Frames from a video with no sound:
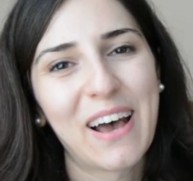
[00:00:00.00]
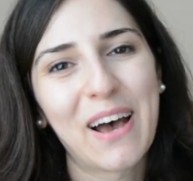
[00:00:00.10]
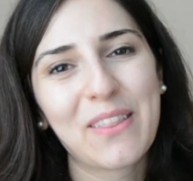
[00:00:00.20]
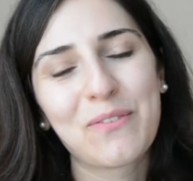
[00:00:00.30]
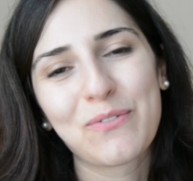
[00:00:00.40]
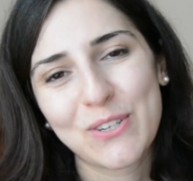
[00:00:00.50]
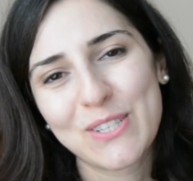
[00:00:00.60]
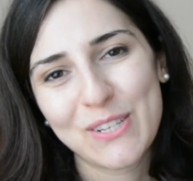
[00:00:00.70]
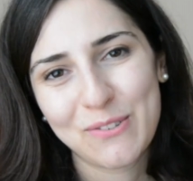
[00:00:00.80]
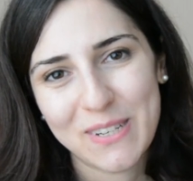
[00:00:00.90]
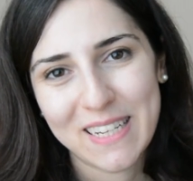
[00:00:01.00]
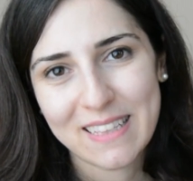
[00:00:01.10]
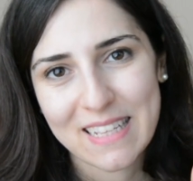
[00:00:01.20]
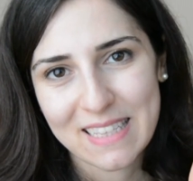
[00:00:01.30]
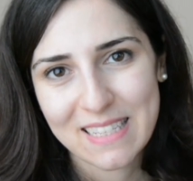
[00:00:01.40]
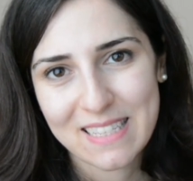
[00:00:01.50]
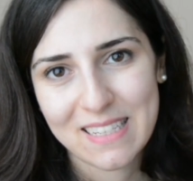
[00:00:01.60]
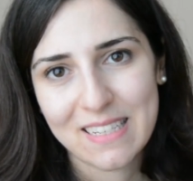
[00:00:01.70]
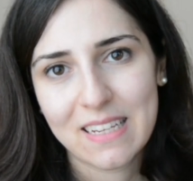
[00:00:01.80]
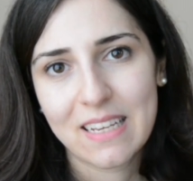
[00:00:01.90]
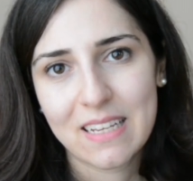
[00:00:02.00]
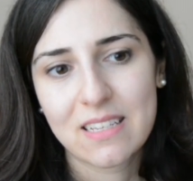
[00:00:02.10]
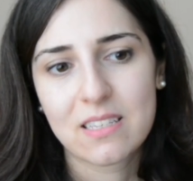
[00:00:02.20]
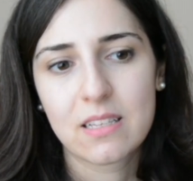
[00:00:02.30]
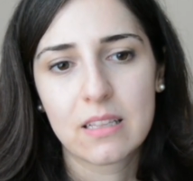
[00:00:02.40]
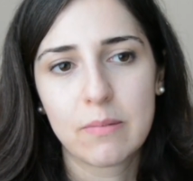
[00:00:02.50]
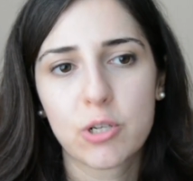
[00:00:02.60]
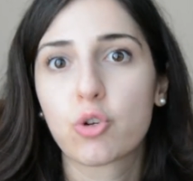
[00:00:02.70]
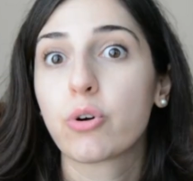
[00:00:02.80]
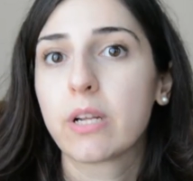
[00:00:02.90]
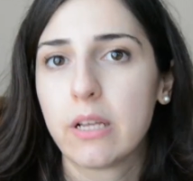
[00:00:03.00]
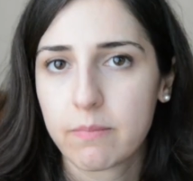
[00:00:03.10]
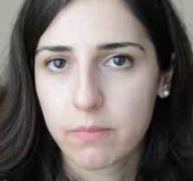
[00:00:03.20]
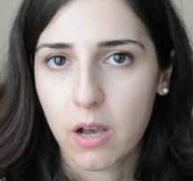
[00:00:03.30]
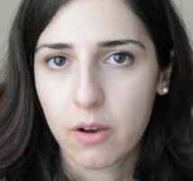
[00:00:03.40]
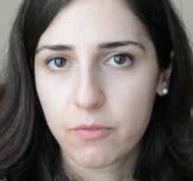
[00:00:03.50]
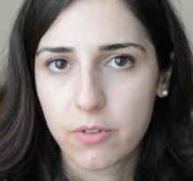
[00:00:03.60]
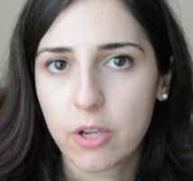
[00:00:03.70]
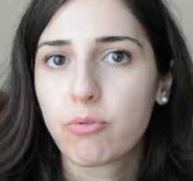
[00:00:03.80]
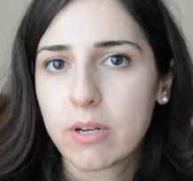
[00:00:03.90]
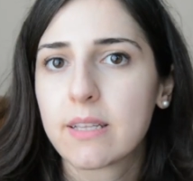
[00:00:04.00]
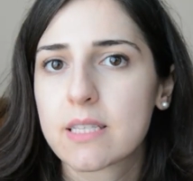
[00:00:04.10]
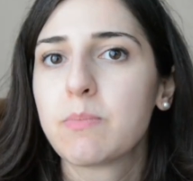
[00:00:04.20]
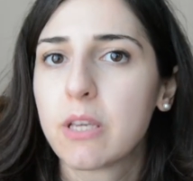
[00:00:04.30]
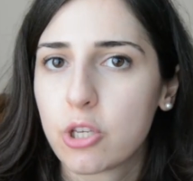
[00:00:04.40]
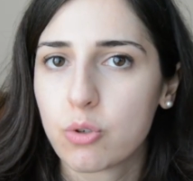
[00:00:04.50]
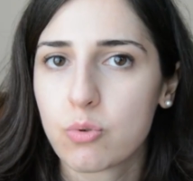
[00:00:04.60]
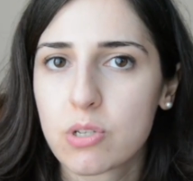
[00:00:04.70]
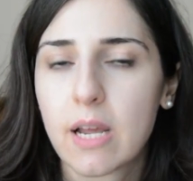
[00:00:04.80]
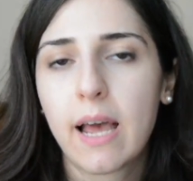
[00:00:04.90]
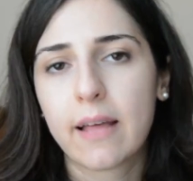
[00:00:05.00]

the first ingredient that's listed is the majority of the ingredient that's being used,